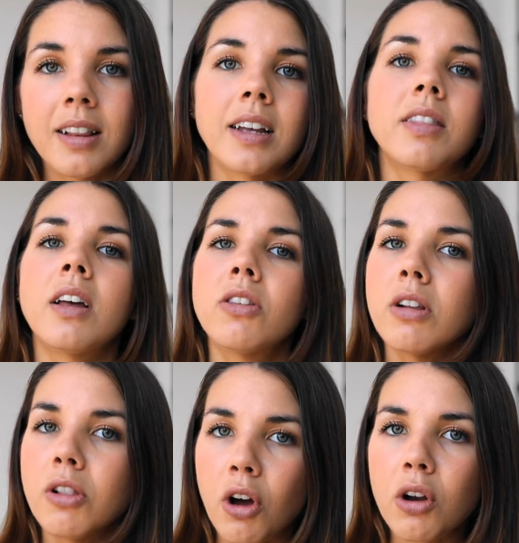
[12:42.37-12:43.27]
Like that's
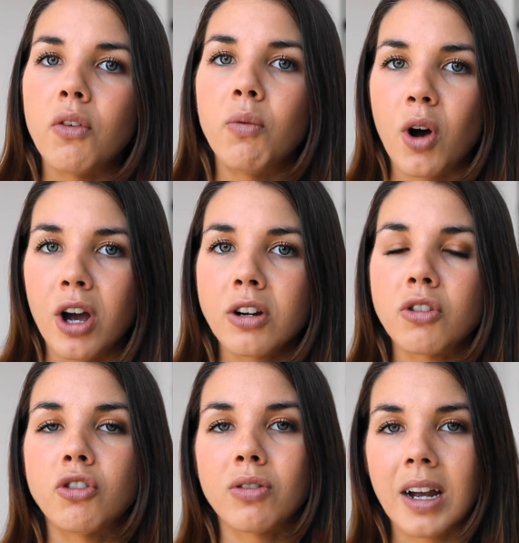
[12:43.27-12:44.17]
a lot of
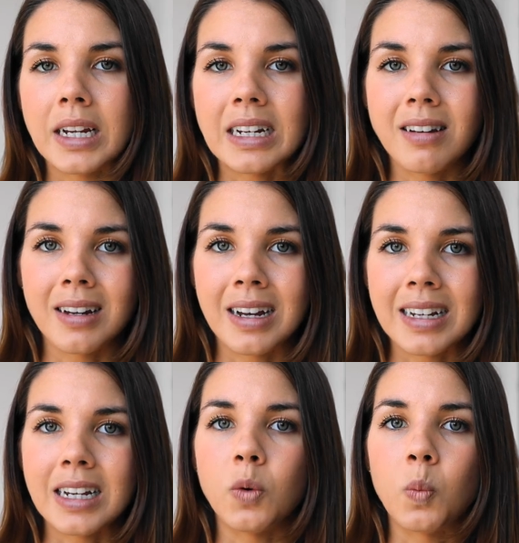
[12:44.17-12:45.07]
work to try and get
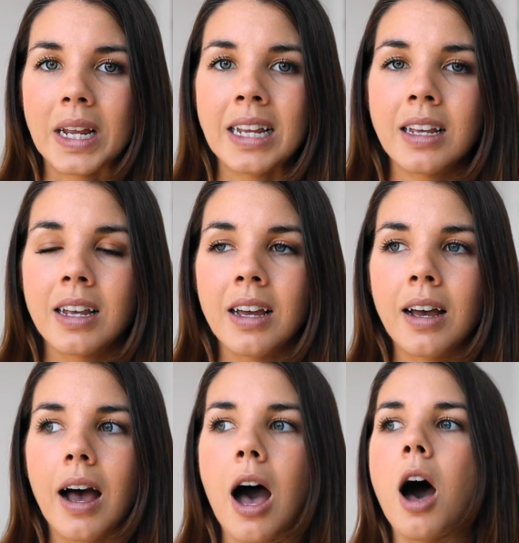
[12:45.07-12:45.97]
done in a week
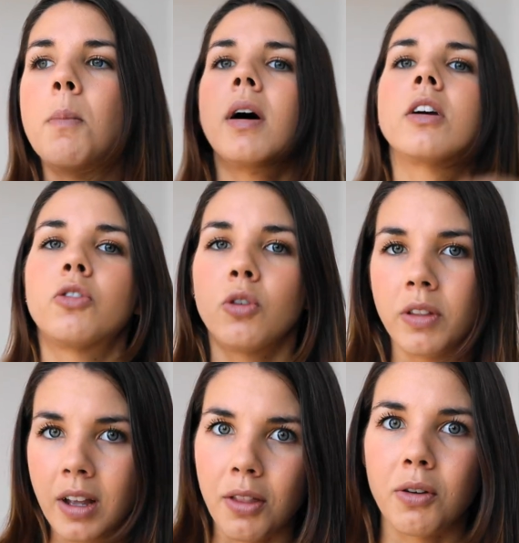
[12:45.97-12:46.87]
amongst
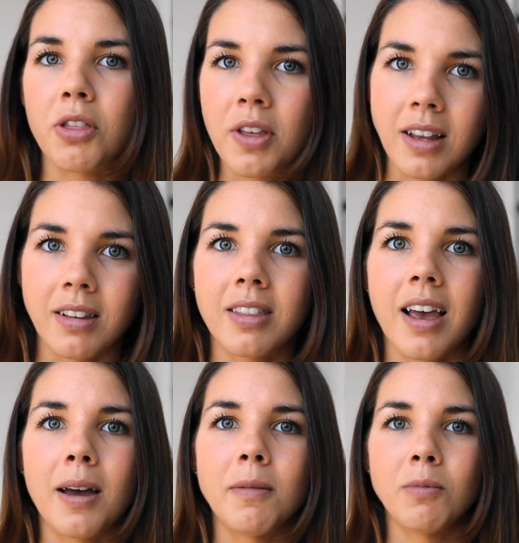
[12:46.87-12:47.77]
all the other things
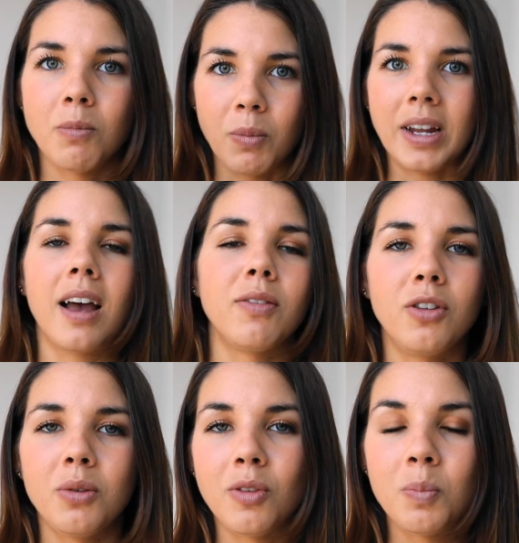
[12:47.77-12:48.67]
that we have
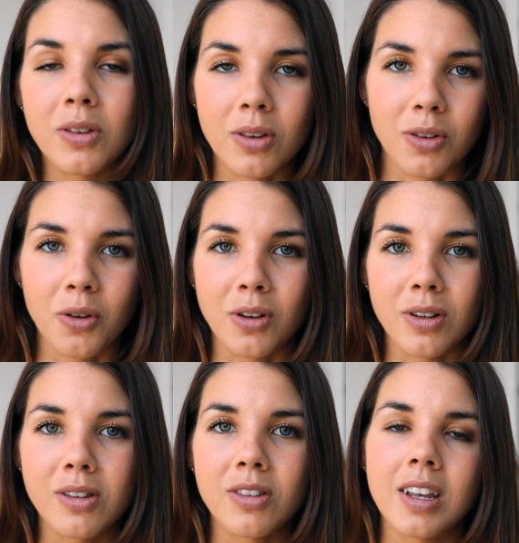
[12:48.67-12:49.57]
to do as business
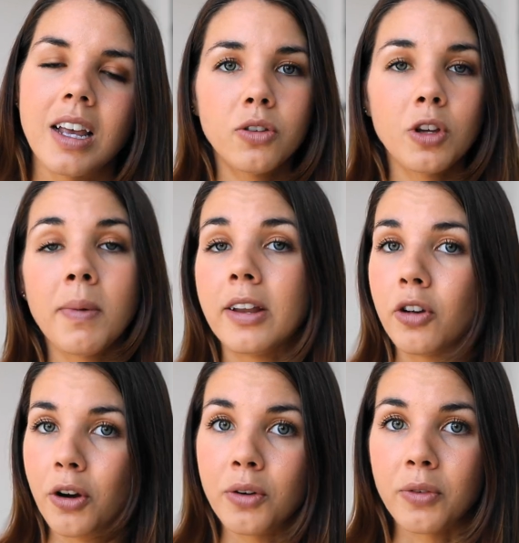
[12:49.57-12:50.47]
owners. And so my
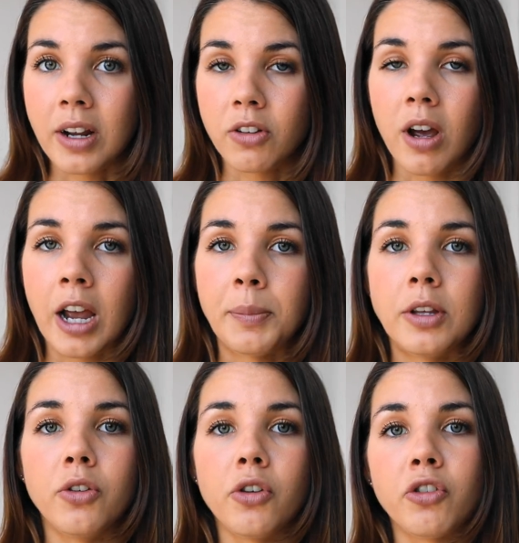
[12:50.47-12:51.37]
turnaround time
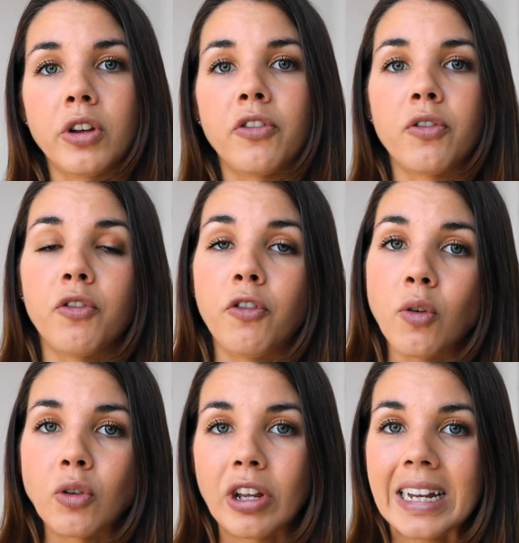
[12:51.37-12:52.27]
is usually from
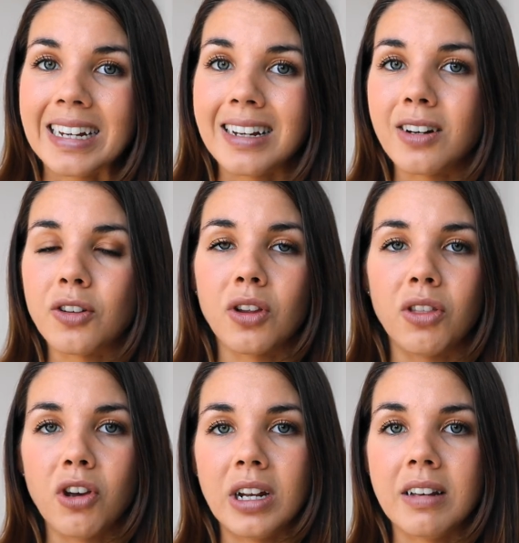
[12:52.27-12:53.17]
14 to
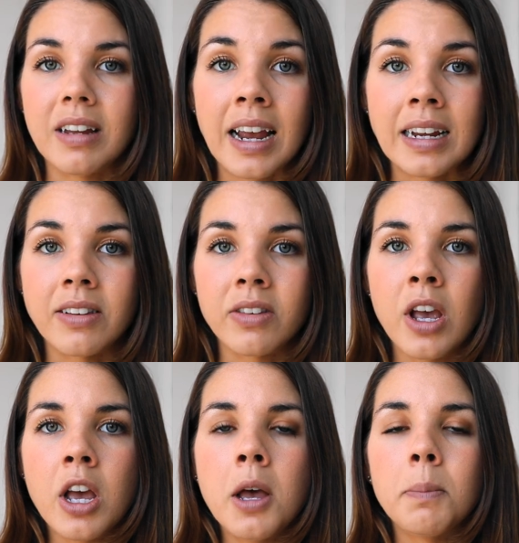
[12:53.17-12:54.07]
30 days
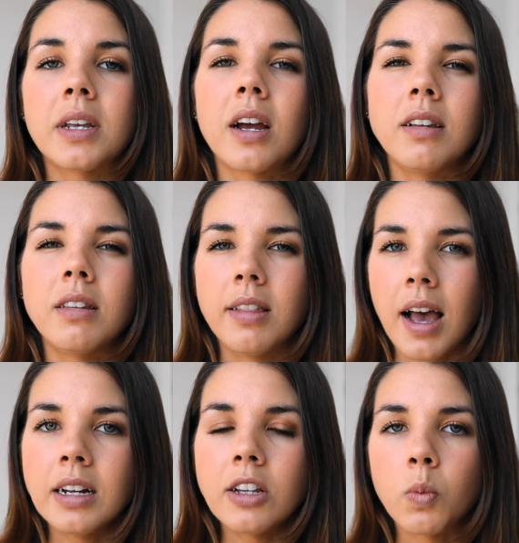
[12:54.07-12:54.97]
because
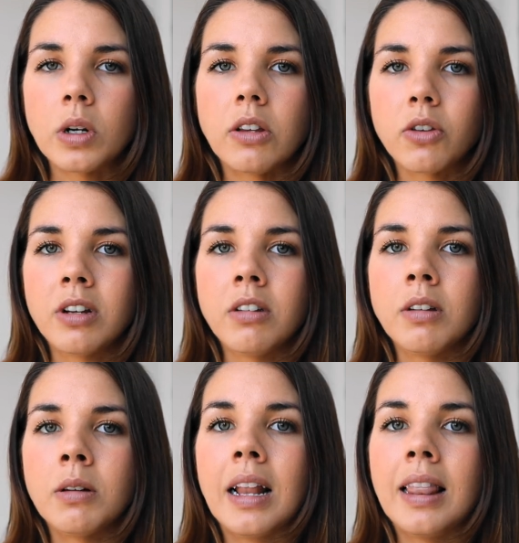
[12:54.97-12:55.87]
that is what is going
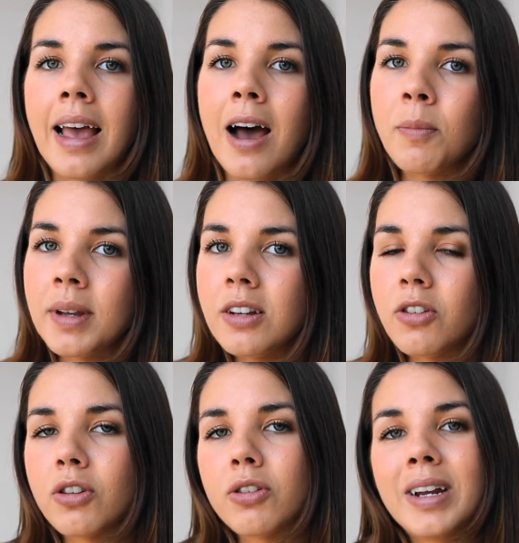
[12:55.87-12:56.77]
to allow me
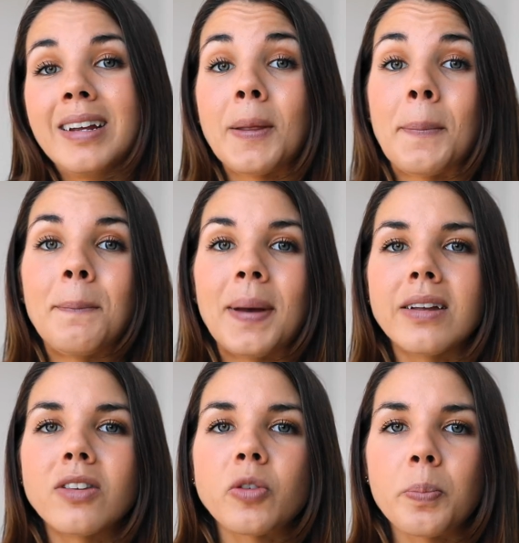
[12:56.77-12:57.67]
to create the
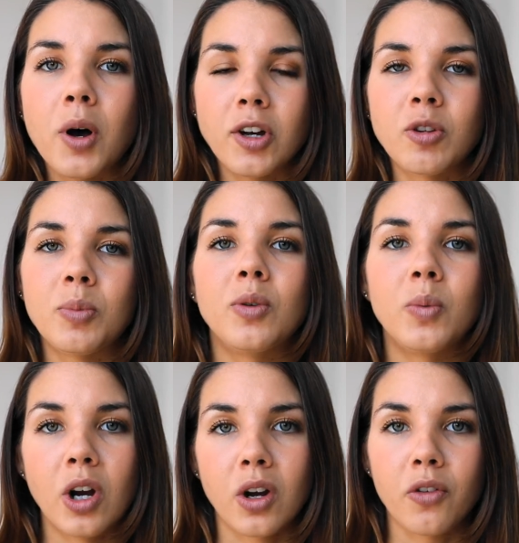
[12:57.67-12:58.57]
best
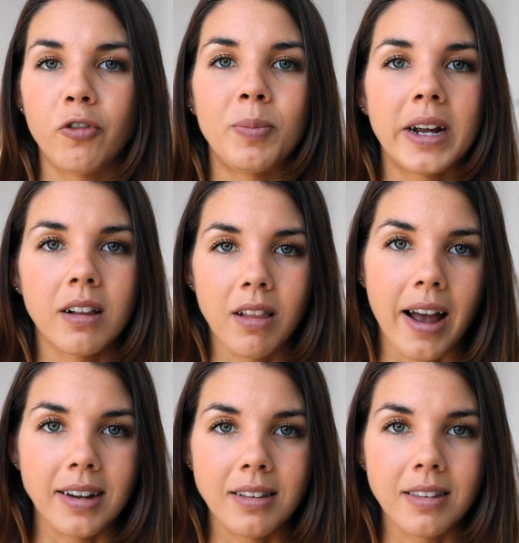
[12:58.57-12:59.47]
possible work for my
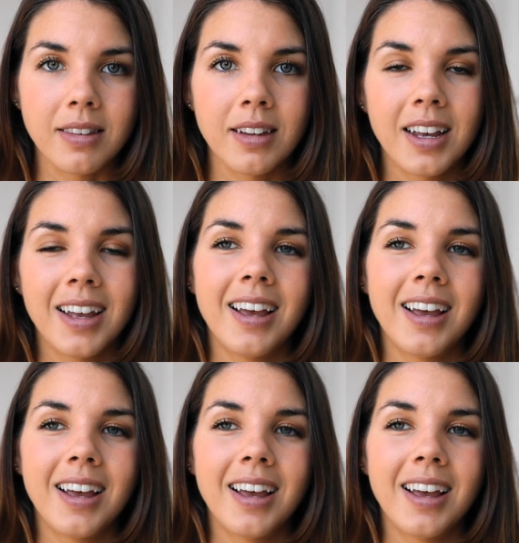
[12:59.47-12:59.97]
clients.